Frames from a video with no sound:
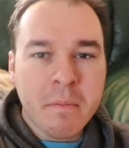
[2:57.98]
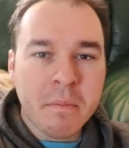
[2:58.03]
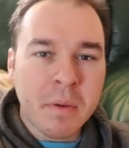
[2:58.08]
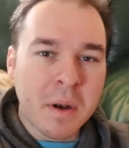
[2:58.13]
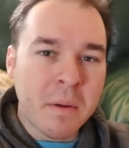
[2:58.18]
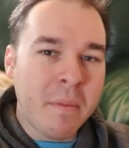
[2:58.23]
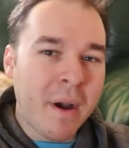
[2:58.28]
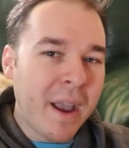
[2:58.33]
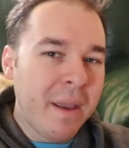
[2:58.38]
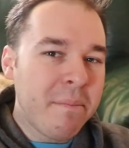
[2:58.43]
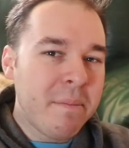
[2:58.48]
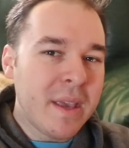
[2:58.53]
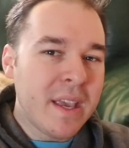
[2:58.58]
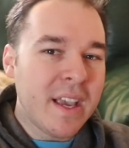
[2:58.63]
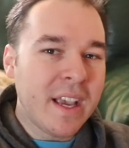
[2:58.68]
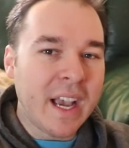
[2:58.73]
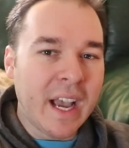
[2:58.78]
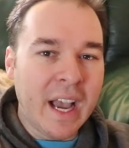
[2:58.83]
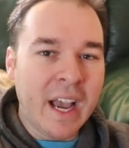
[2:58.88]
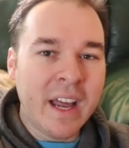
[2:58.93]
But am I
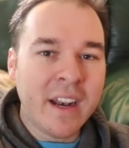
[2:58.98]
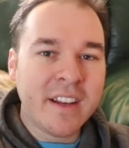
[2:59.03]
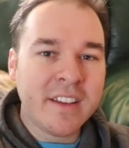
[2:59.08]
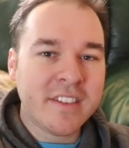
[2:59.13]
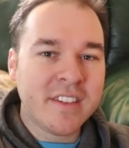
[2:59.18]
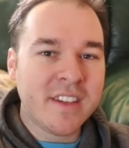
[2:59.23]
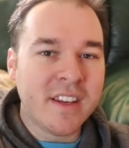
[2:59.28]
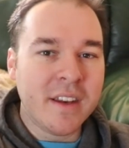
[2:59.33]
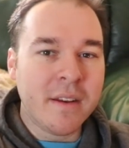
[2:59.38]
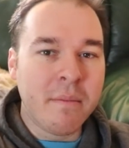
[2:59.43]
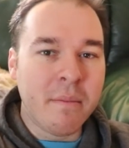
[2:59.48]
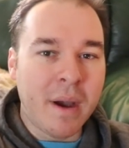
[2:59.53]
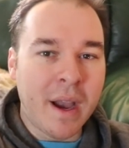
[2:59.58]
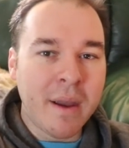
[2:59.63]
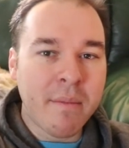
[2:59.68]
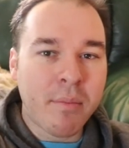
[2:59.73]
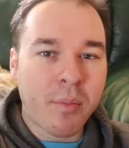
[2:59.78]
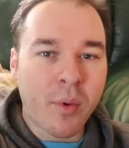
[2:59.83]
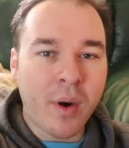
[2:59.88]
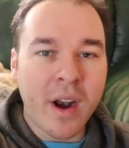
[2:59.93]
being honest in
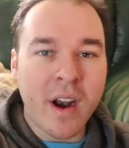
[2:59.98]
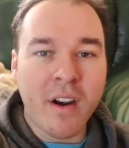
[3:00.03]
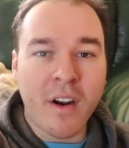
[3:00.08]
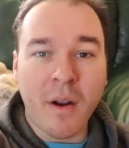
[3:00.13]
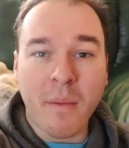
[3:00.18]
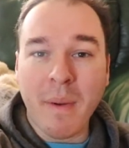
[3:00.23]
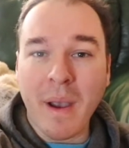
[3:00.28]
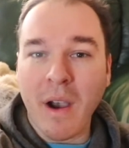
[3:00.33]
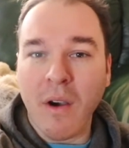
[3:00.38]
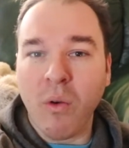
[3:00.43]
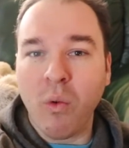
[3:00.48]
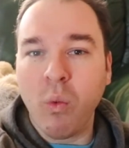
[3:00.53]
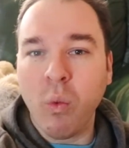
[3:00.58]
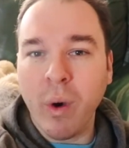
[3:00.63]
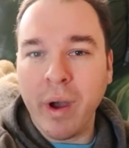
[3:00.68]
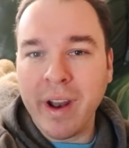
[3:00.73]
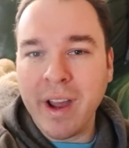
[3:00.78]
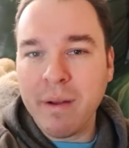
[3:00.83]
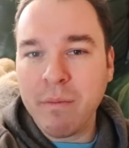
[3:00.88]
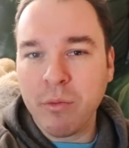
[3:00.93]
my prayer about
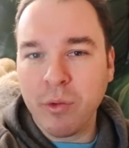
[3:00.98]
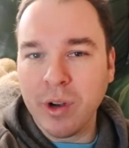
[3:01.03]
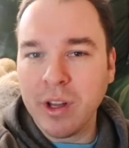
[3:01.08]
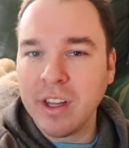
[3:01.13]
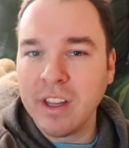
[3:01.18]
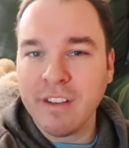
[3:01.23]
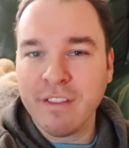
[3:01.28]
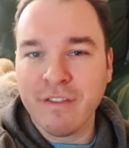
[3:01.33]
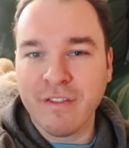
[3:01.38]
what I'm really